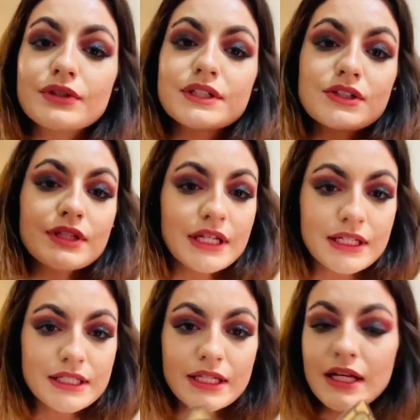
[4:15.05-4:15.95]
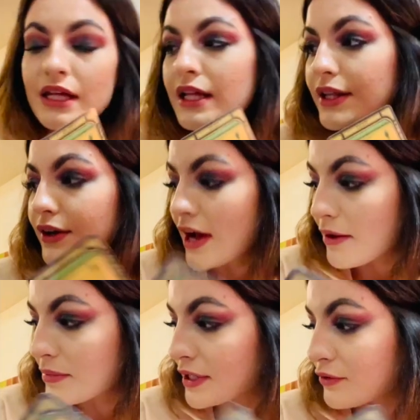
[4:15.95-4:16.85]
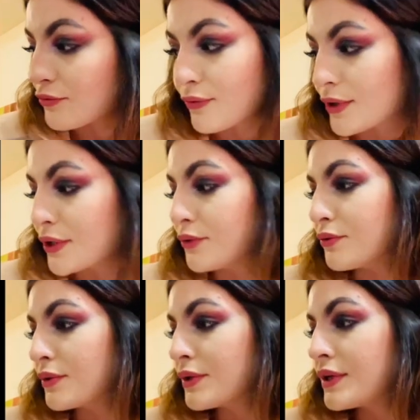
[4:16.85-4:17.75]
These are things that are happening for you,